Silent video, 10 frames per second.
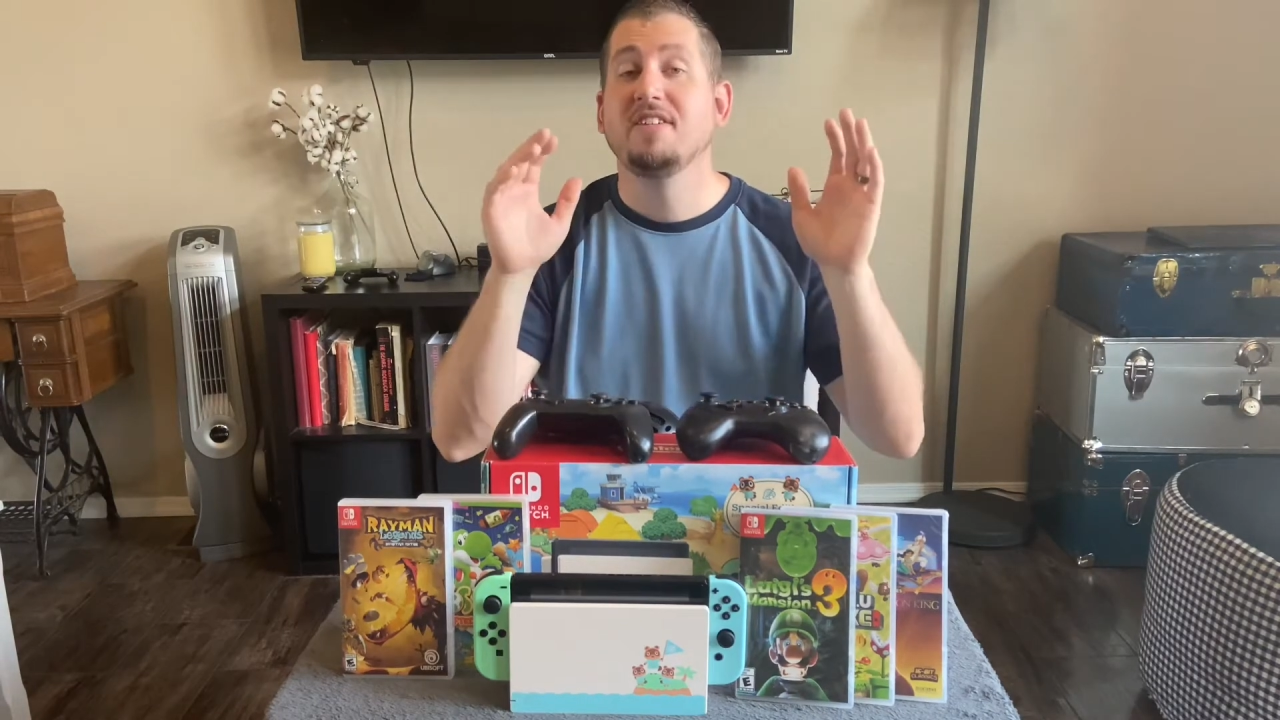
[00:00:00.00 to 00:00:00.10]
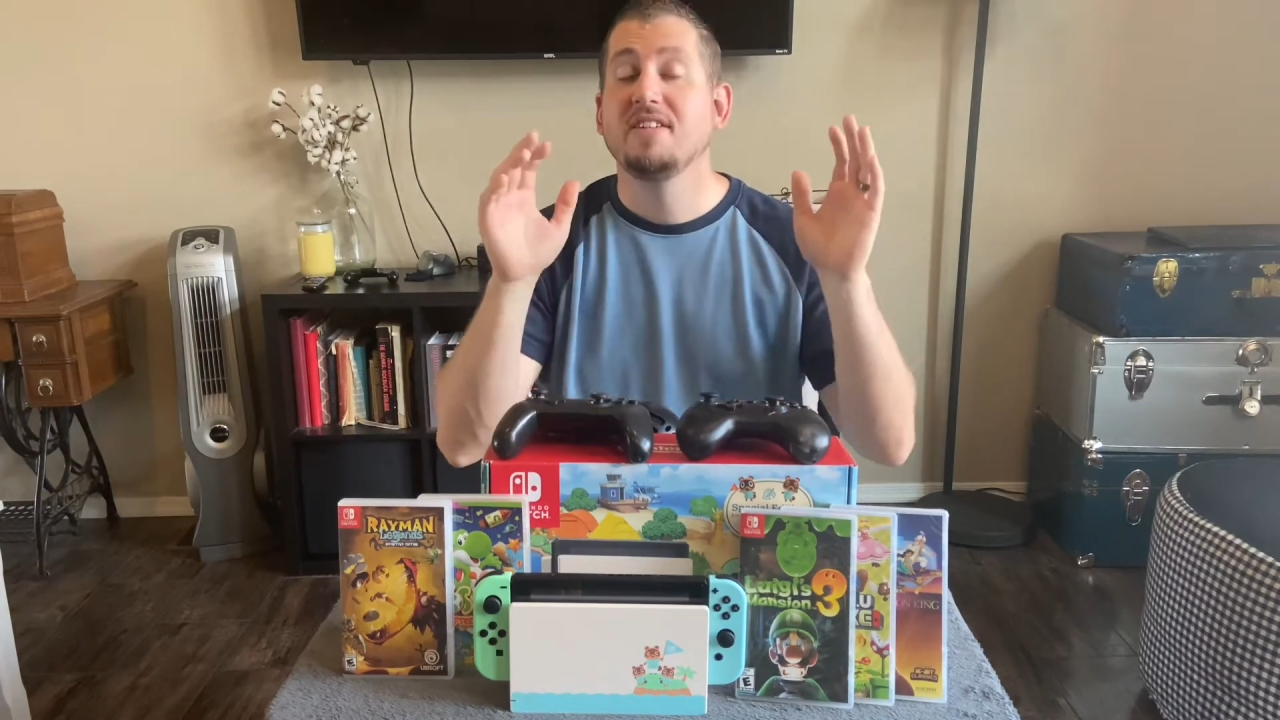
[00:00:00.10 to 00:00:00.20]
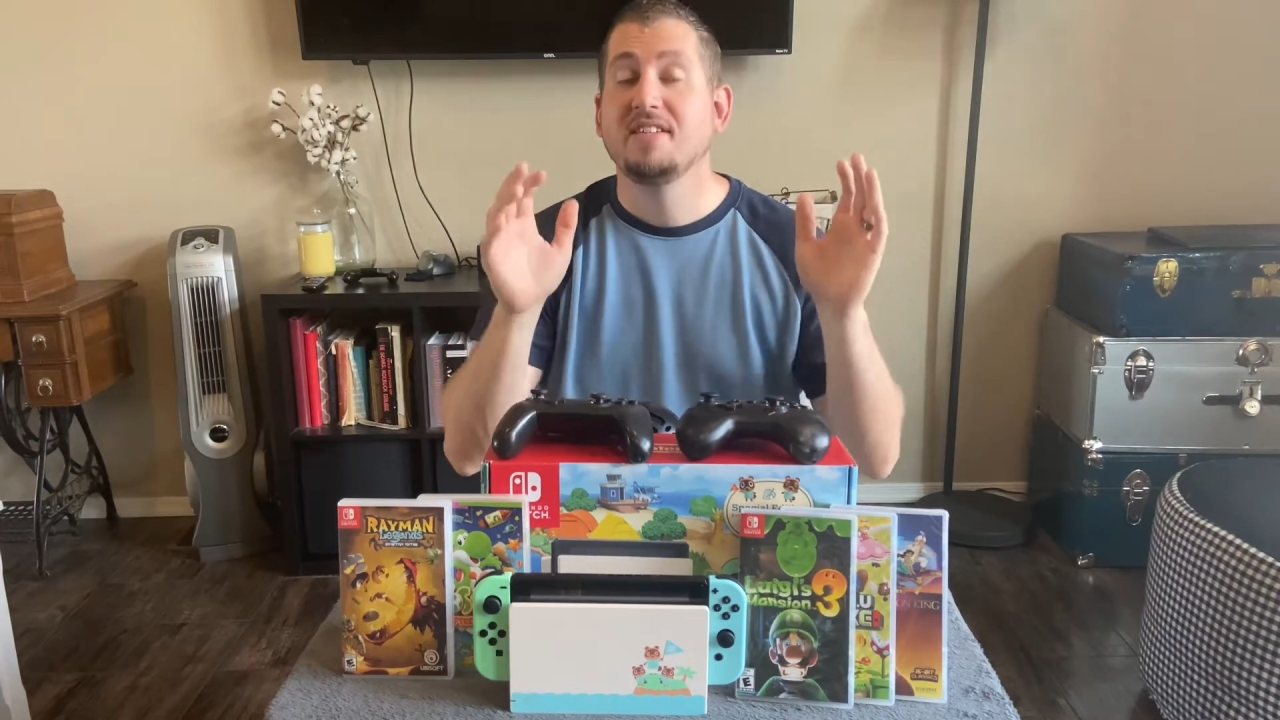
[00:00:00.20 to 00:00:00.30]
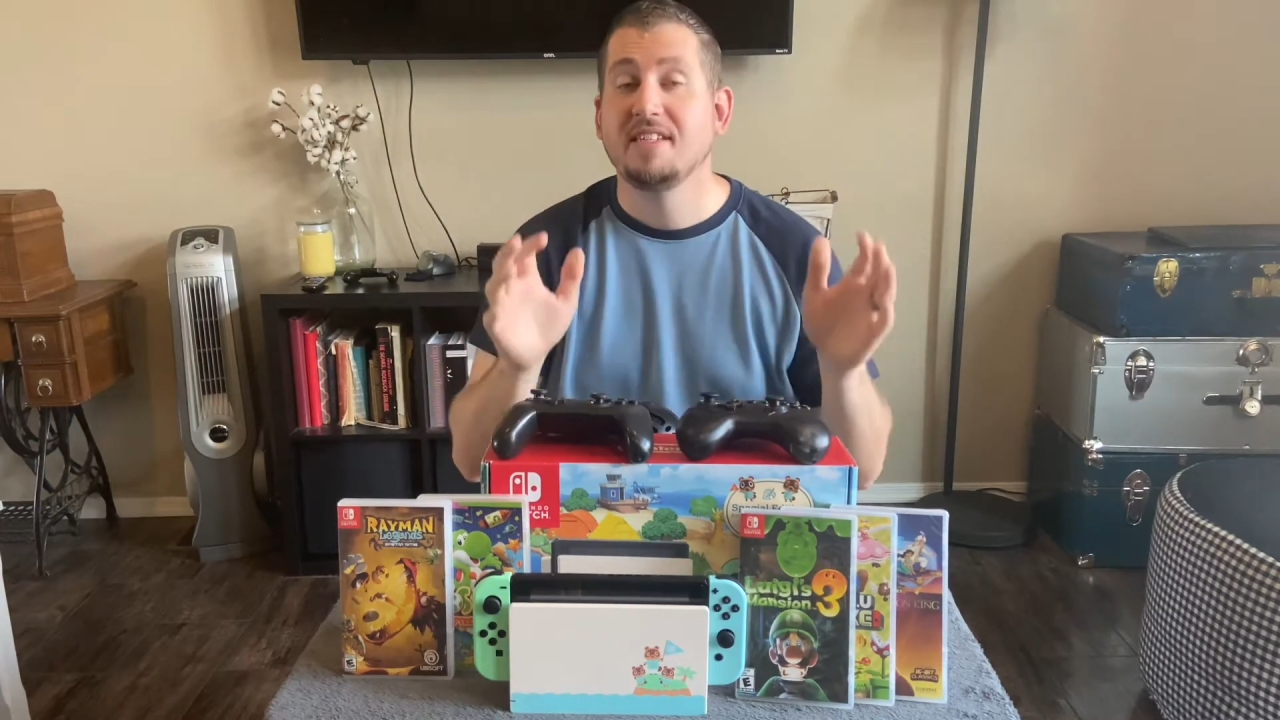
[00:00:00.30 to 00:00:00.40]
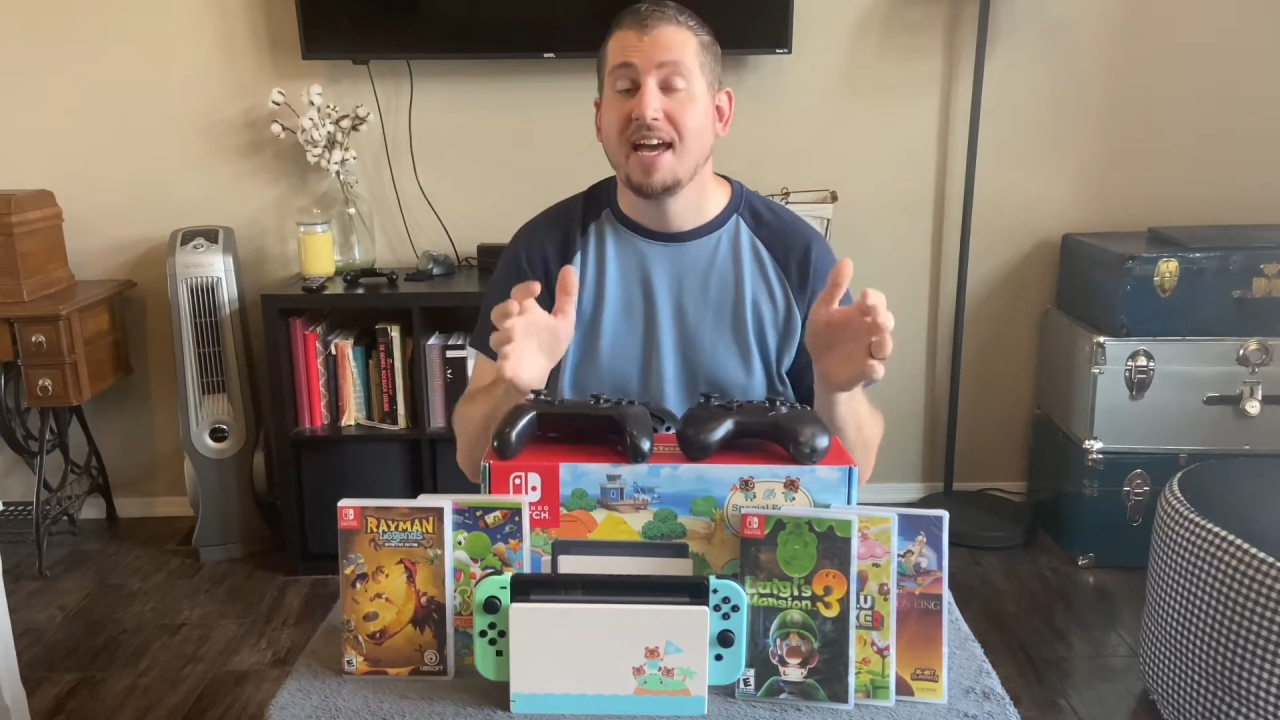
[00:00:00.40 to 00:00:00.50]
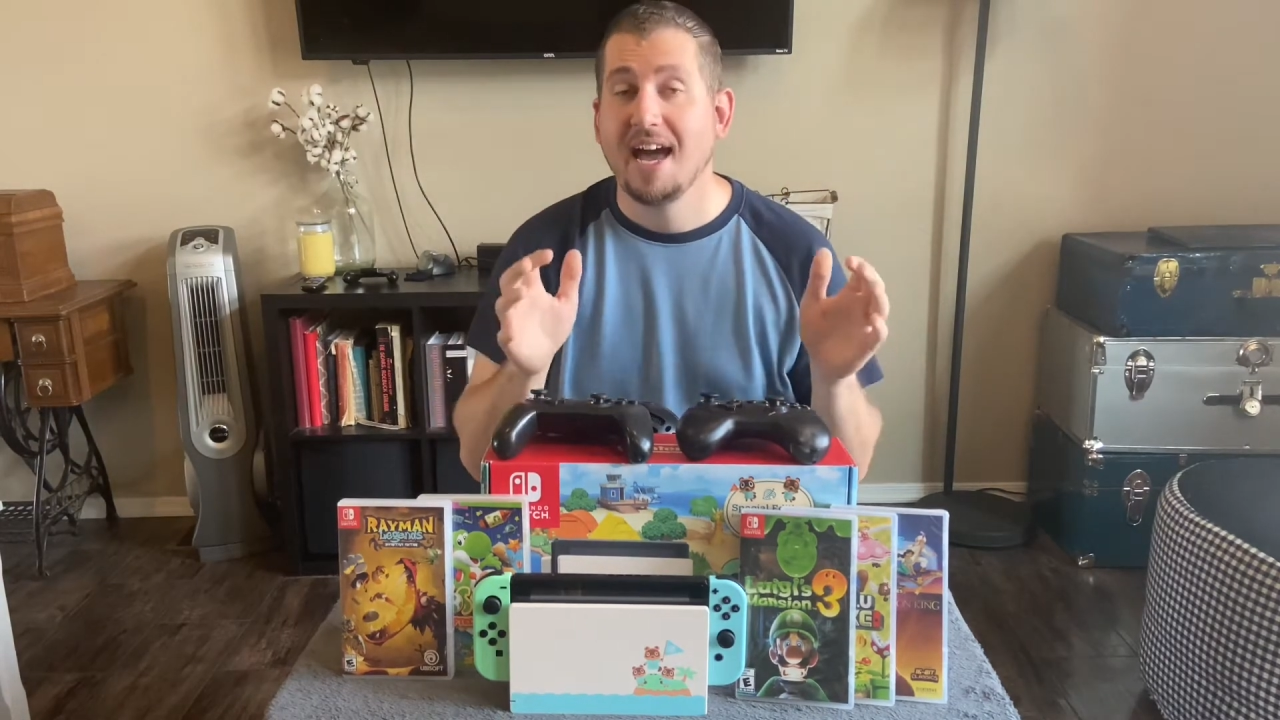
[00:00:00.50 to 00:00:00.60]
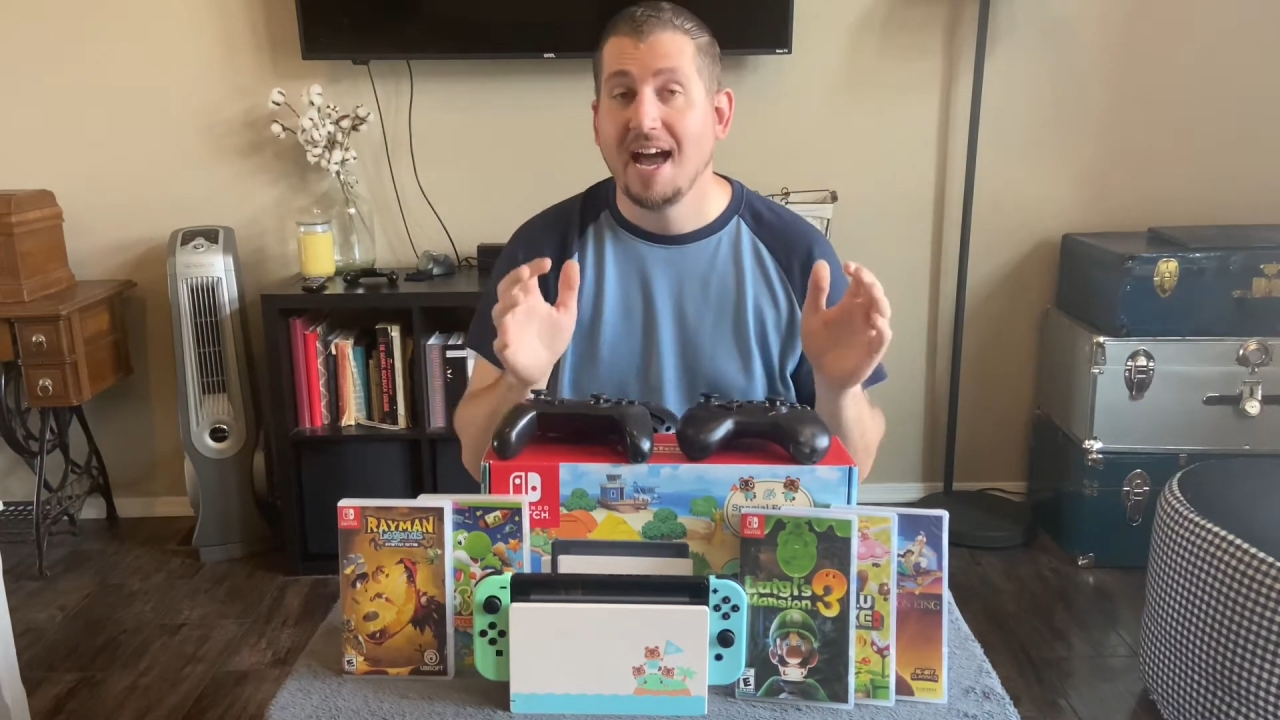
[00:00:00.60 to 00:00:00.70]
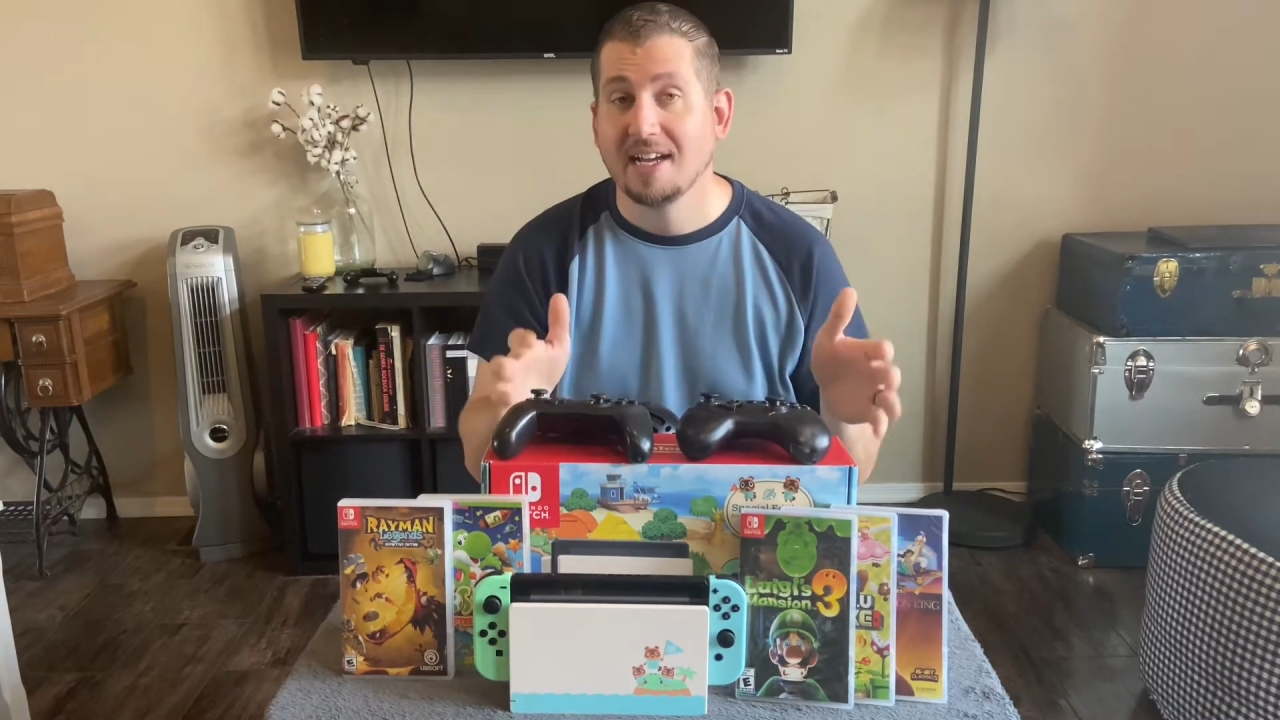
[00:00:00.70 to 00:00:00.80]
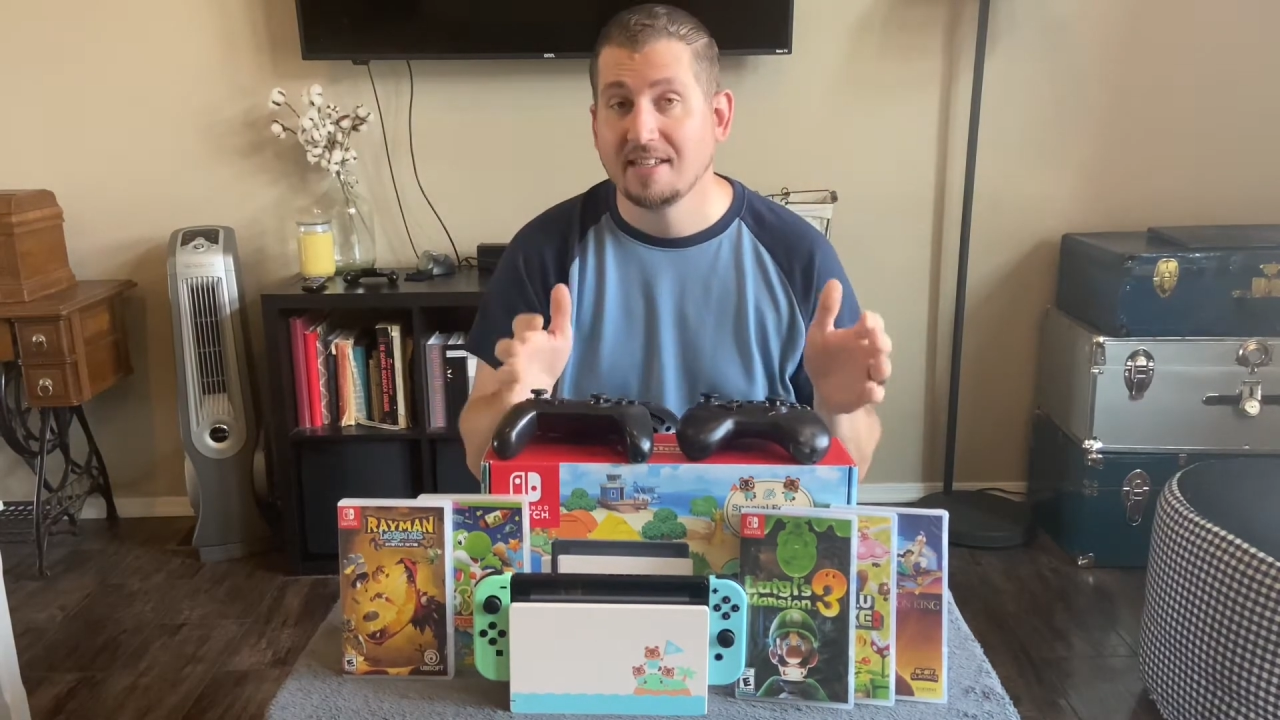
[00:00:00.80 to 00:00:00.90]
exact